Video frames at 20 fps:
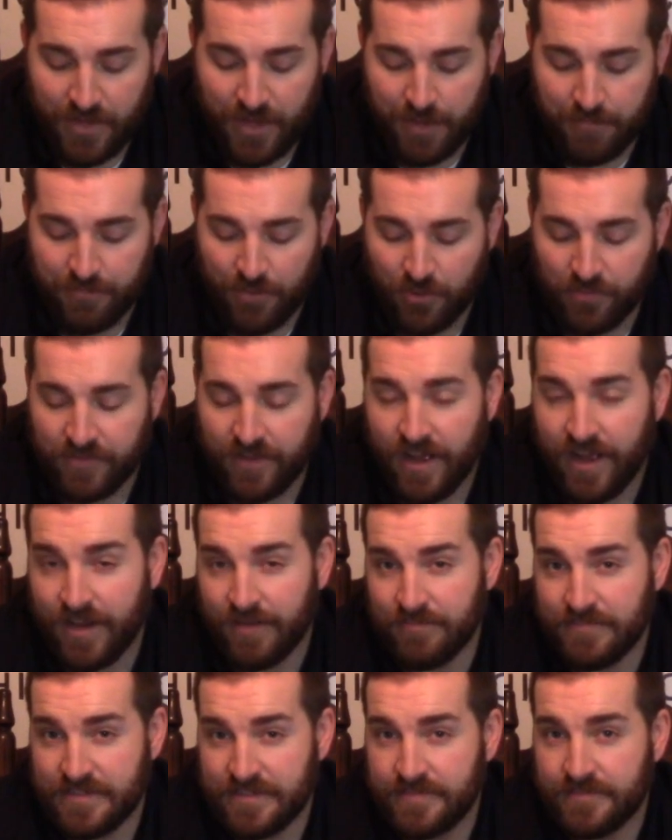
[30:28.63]
and both
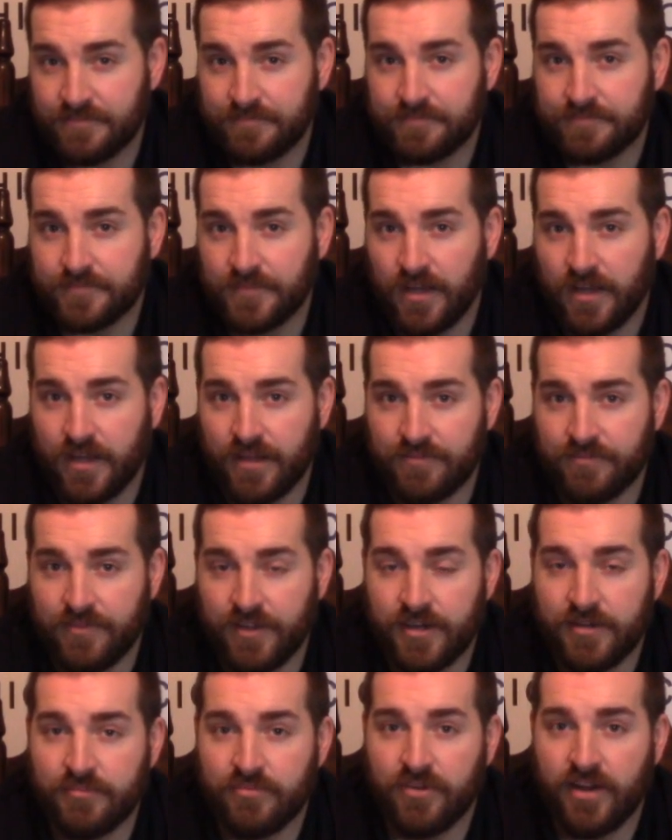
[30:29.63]
times, uh,
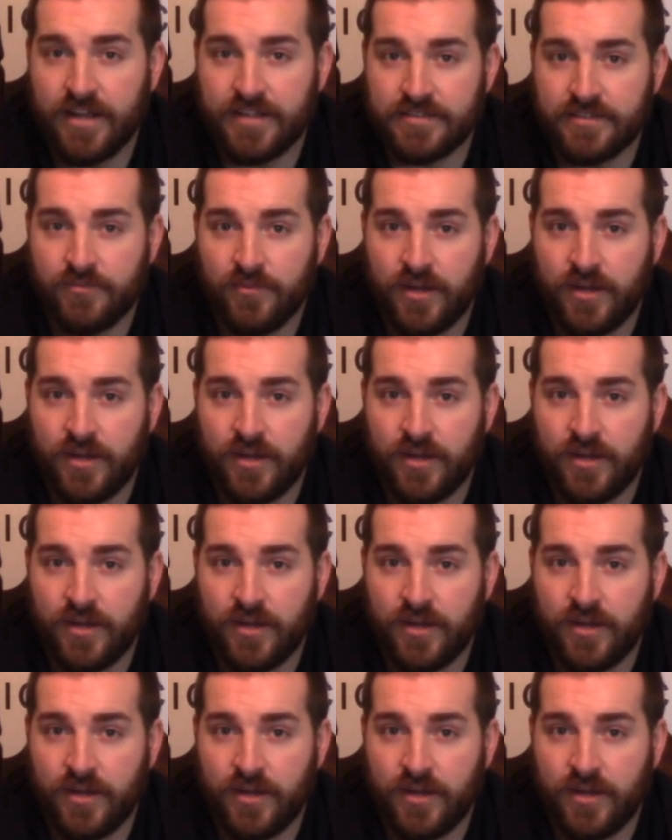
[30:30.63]
very impressed.